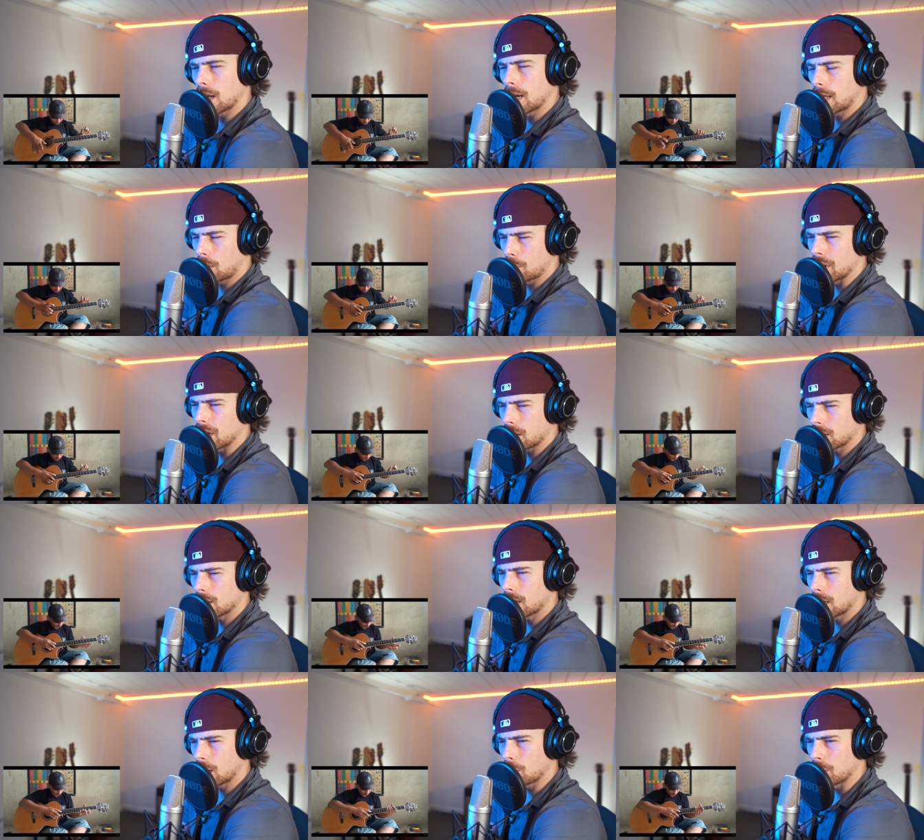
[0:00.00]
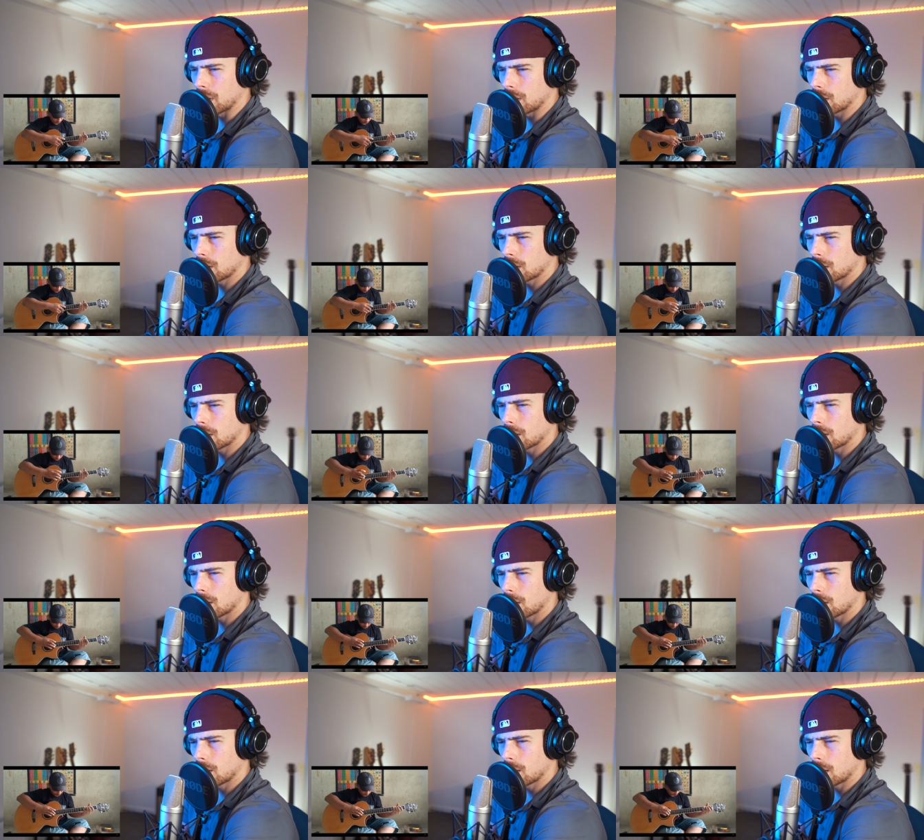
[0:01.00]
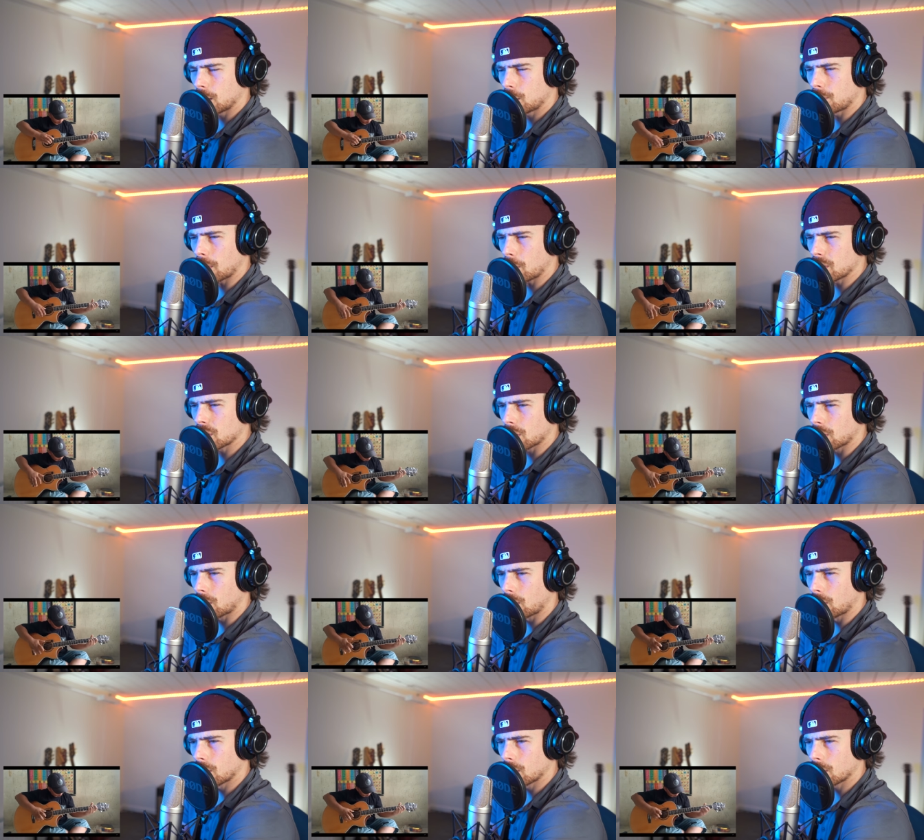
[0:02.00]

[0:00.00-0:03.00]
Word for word: little bit, a little bit. It's very subtle.